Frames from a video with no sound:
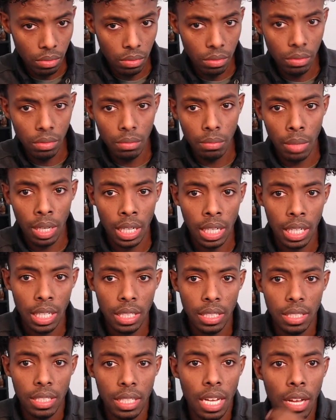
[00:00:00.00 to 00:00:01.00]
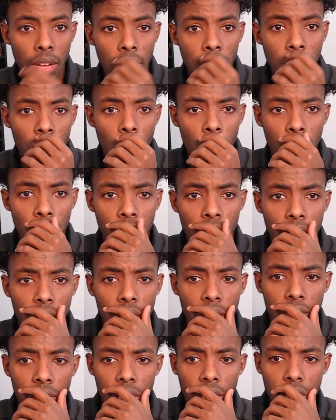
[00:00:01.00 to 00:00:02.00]
Market is now gonna open very,
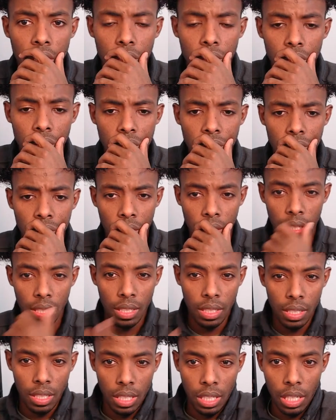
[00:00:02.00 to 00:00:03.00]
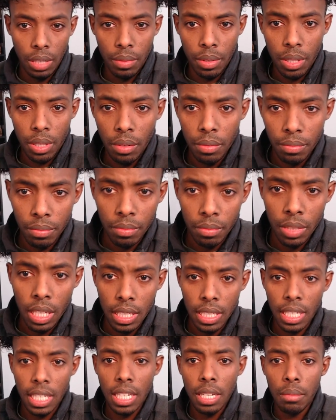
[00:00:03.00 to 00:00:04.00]
very soon. Here we go. Is
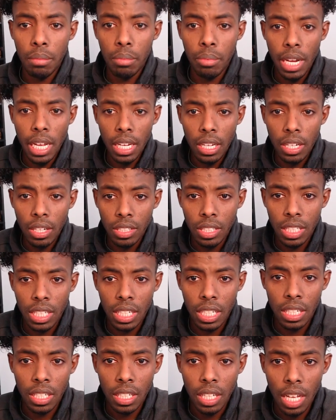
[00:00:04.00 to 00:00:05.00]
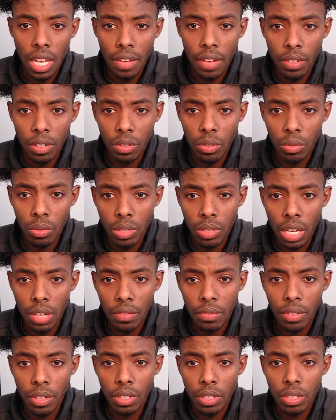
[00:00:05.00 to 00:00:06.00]
it gonna break or is it gonna have a cool down
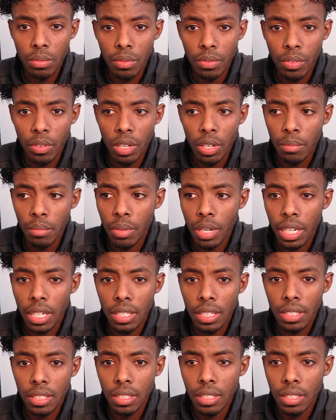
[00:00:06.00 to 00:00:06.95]
first before it breaks?